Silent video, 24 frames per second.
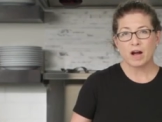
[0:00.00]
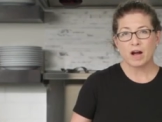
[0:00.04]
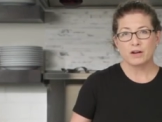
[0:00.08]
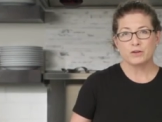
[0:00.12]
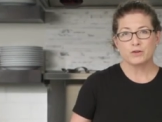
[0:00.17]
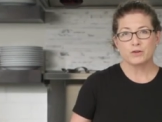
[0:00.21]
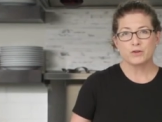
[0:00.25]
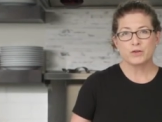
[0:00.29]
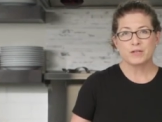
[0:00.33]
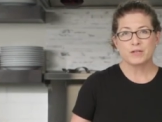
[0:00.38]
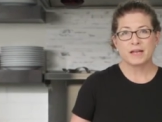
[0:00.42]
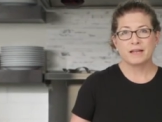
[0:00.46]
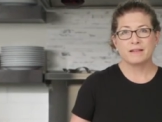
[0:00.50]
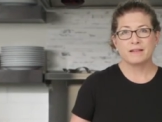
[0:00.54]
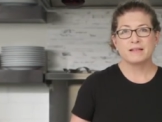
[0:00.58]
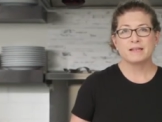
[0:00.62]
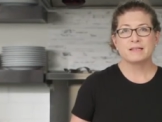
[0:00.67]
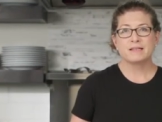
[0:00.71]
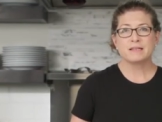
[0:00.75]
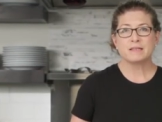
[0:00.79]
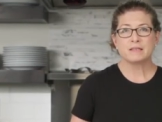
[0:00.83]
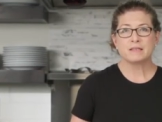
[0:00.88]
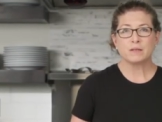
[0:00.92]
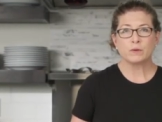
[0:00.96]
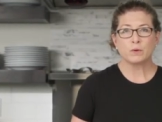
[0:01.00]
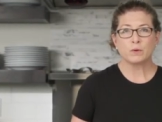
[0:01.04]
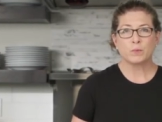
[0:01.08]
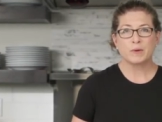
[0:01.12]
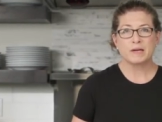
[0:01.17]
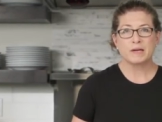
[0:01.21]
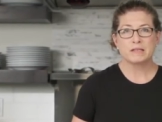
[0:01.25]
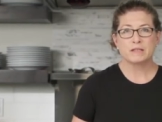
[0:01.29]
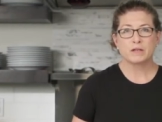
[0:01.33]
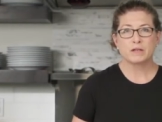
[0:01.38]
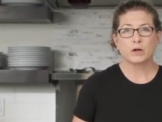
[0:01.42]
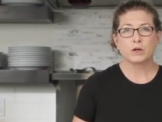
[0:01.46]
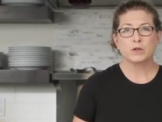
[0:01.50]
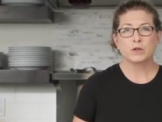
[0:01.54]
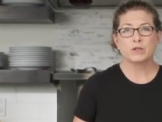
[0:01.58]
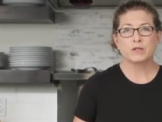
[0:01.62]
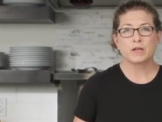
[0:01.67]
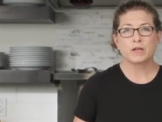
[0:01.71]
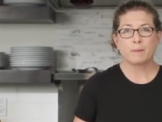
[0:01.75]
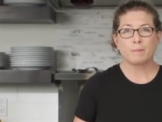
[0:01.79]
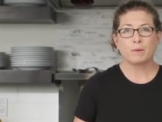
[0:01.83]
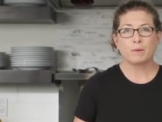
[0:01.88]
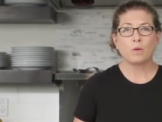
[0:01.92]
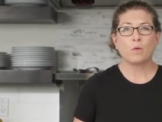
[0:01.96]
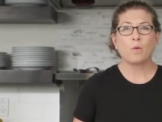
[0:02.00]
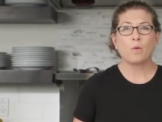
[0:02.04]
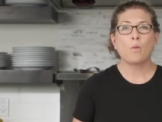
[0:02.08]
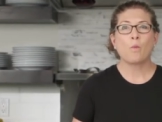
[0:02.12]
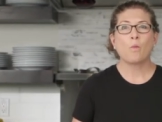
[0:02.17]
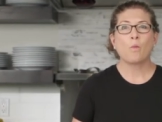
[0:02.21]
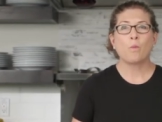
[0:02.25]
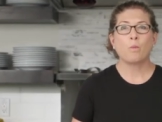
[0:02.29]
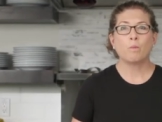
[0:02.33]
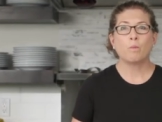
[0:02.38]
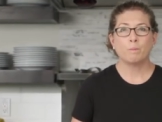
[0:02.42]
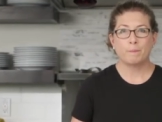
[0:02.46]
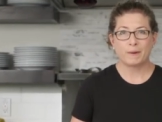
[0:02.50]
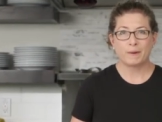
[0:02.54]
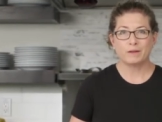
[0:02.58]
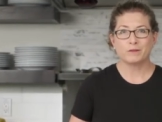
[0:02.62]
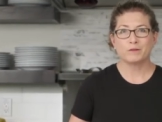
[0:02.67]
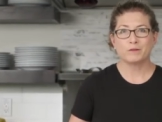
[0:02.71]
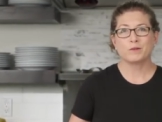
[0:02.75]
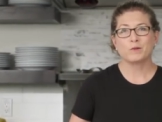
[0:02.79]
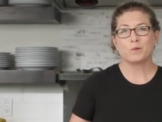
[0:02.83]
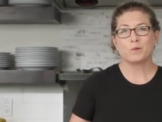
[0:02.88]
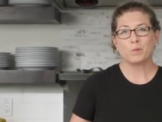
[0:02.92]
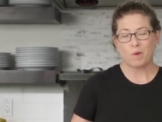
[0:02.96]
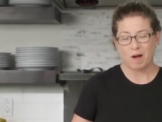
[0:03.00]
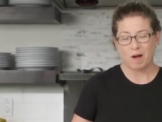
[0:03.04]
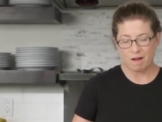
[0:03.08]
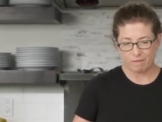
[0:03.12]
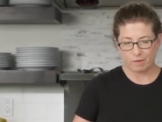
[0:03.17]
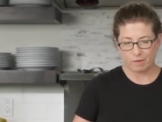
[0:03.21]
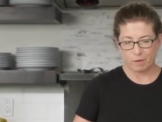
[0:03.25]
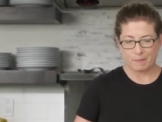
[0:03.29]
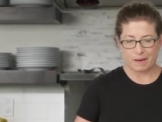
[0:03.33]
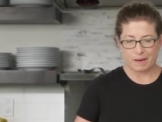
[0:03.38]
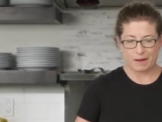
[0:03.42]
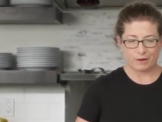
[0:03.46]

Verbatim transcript: Rogers, and this is the Cuisinart Double Belgian Waffle